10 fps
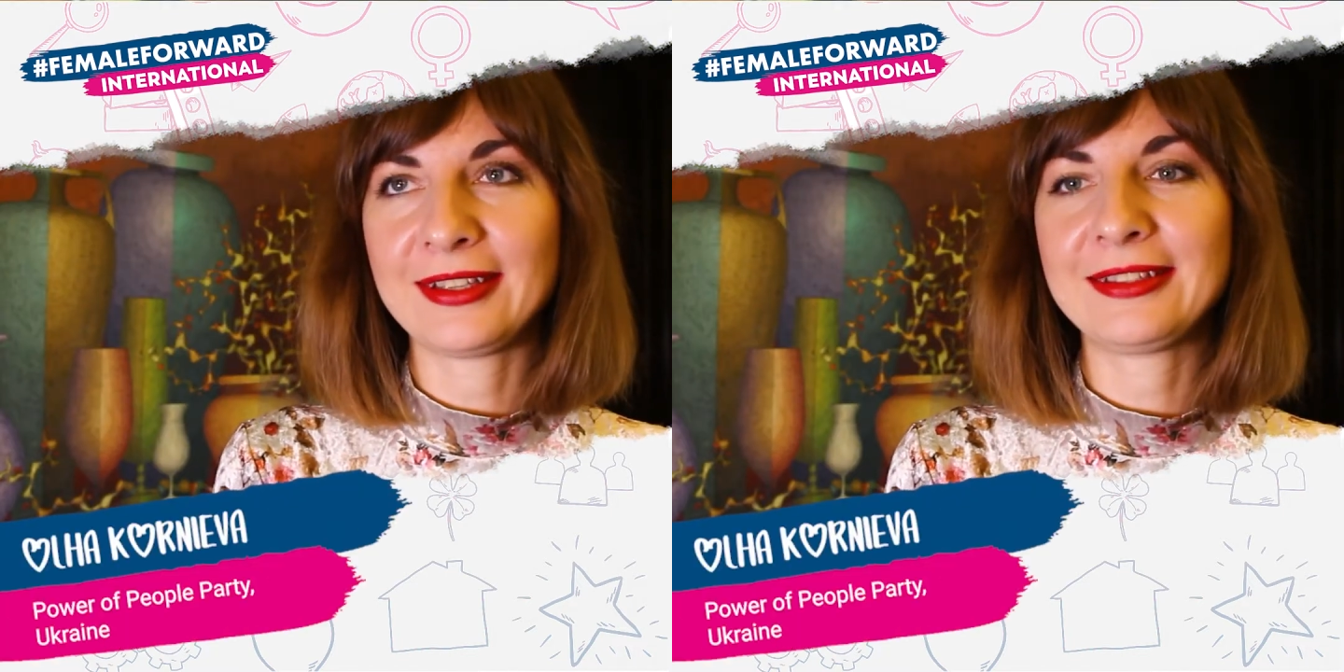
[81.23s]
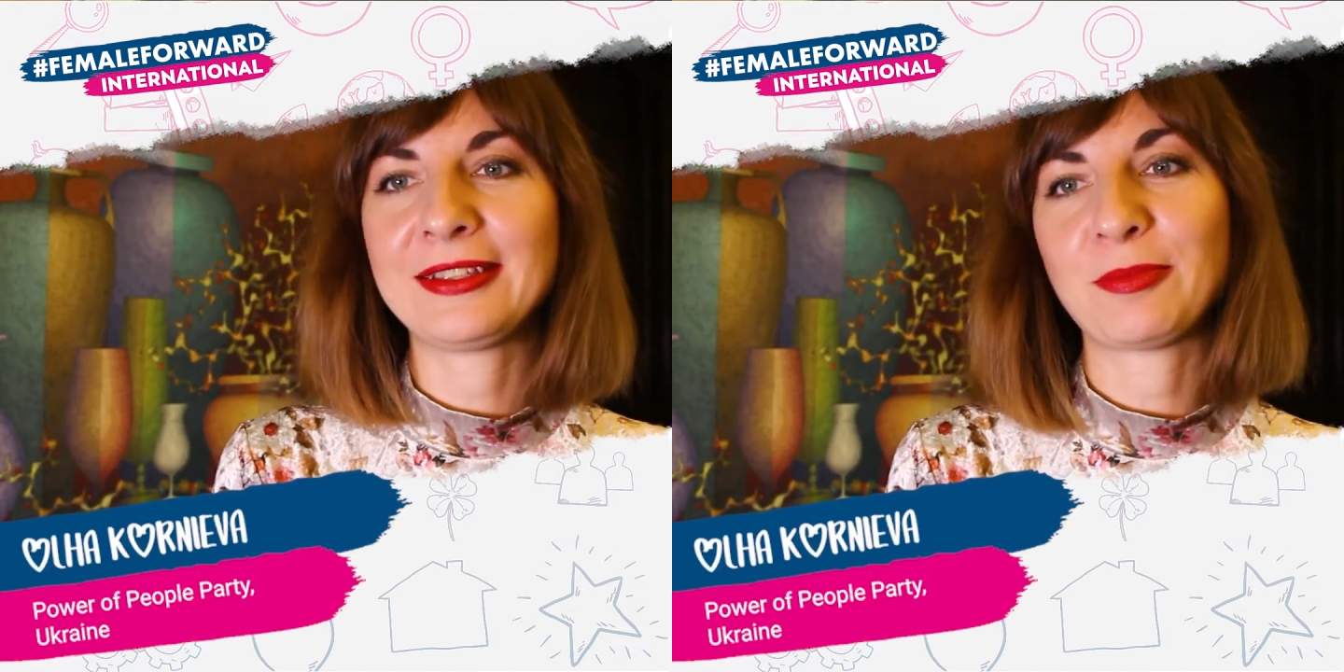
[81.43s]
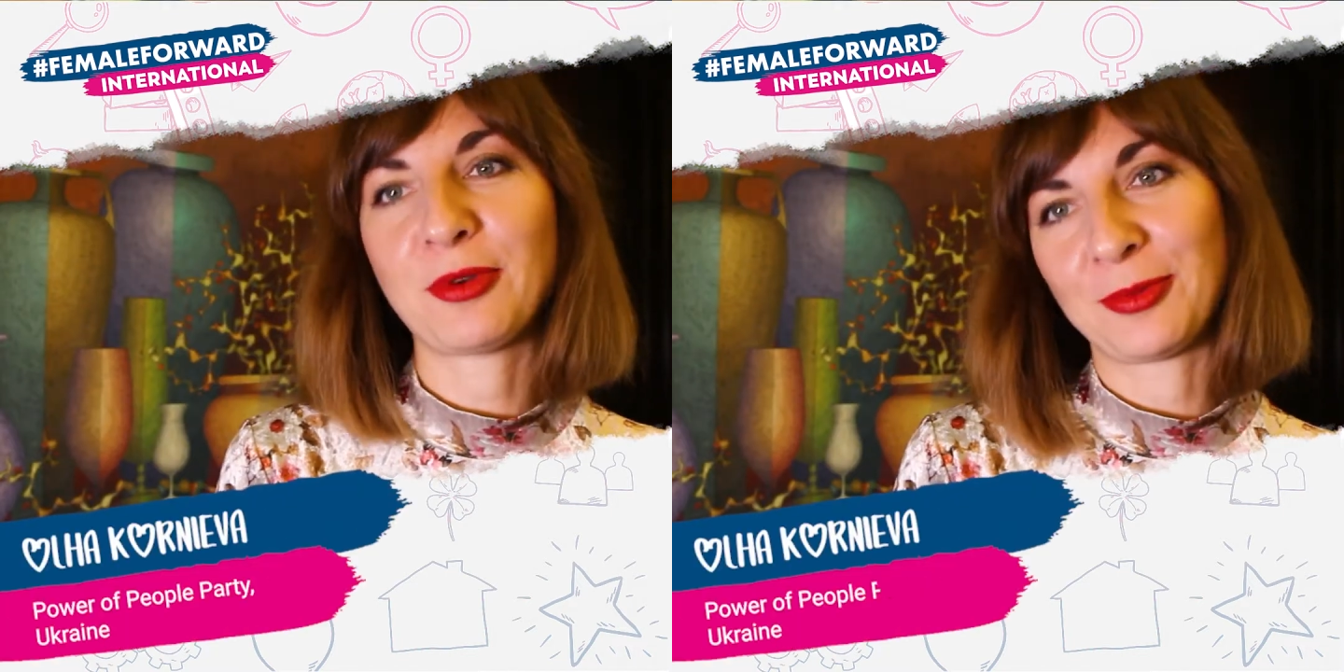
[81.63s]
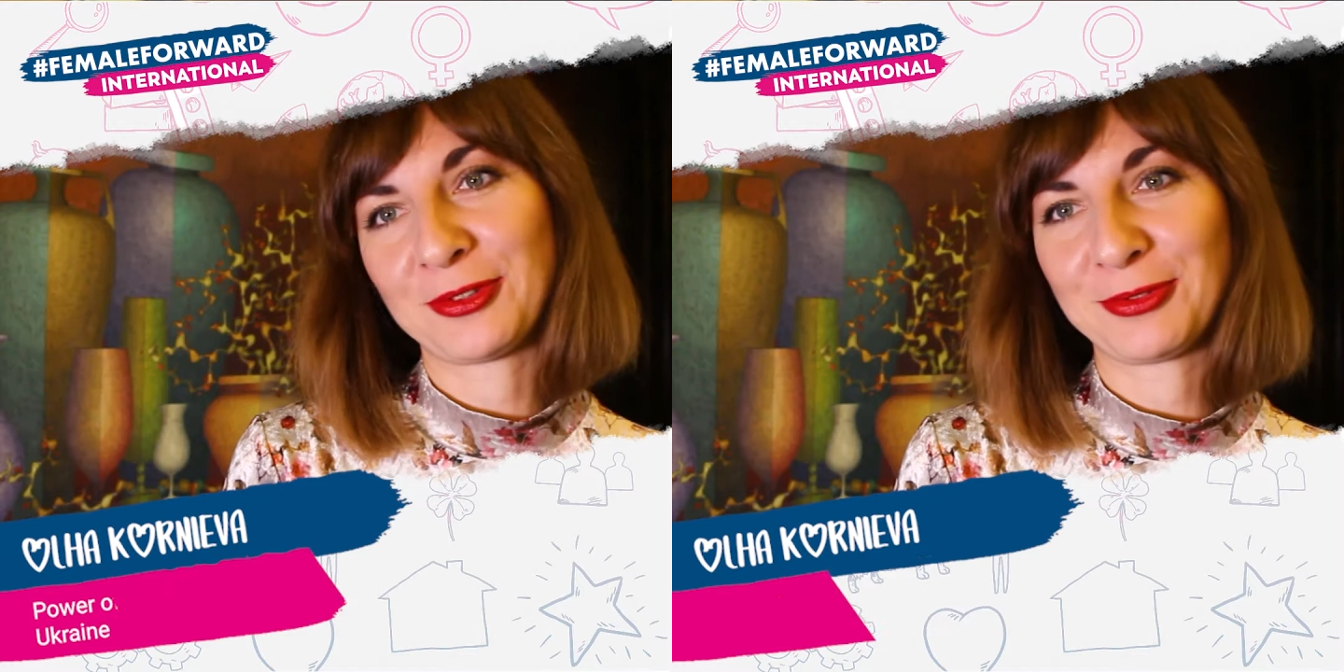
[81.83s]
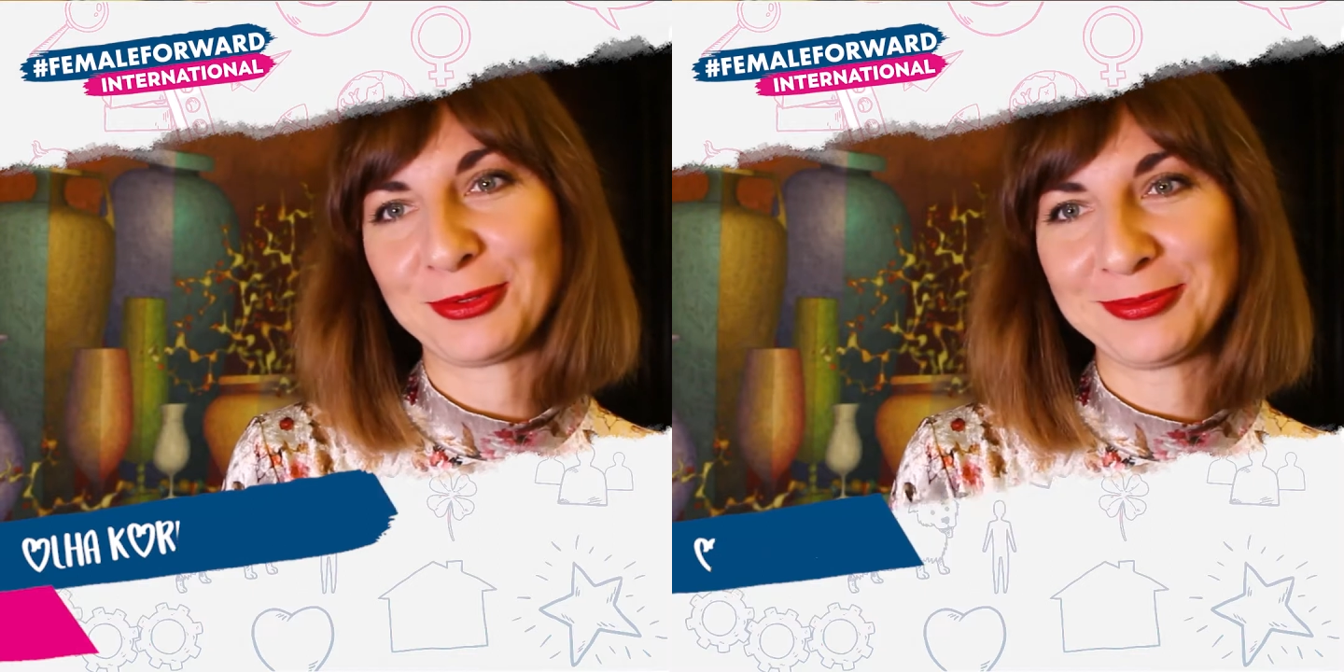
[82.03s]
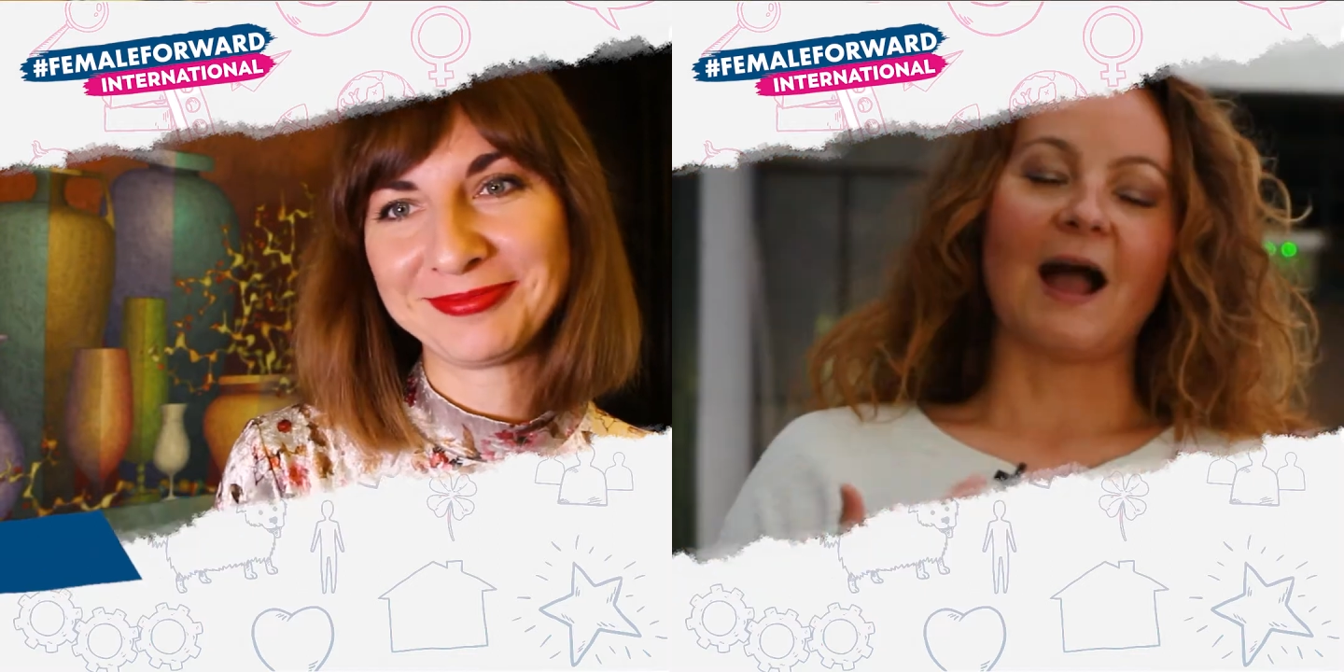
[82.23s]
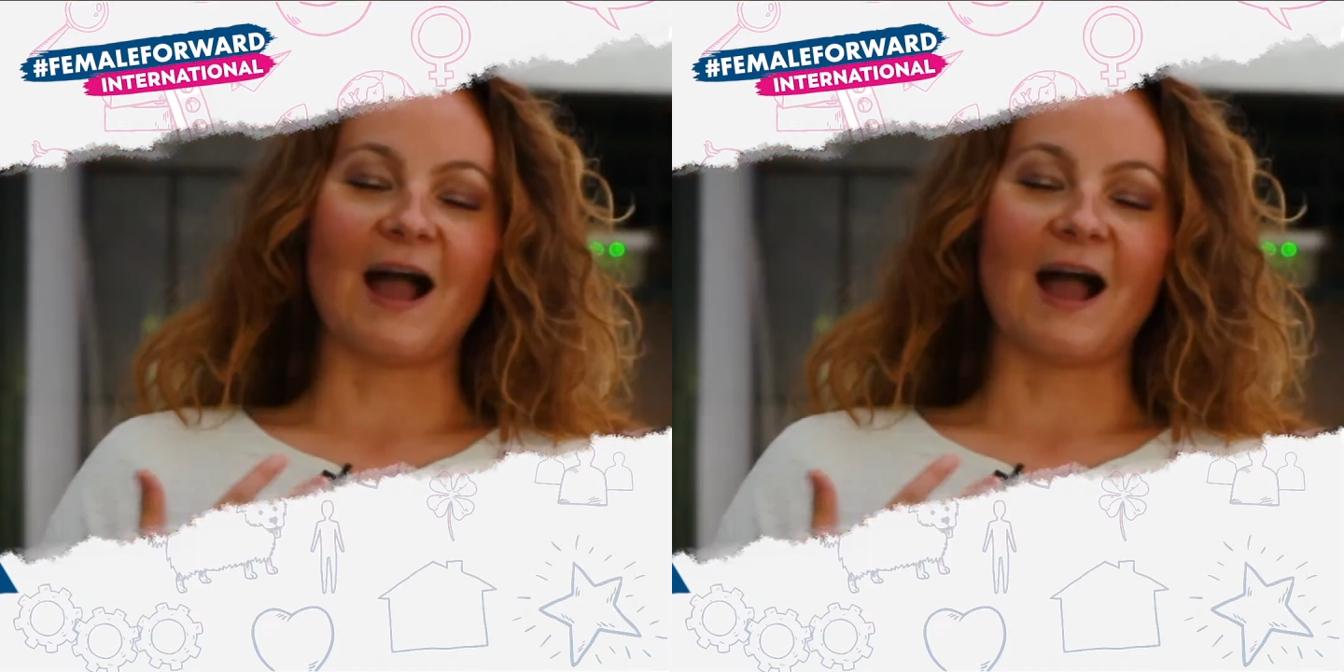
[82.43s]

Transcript: and purposeful.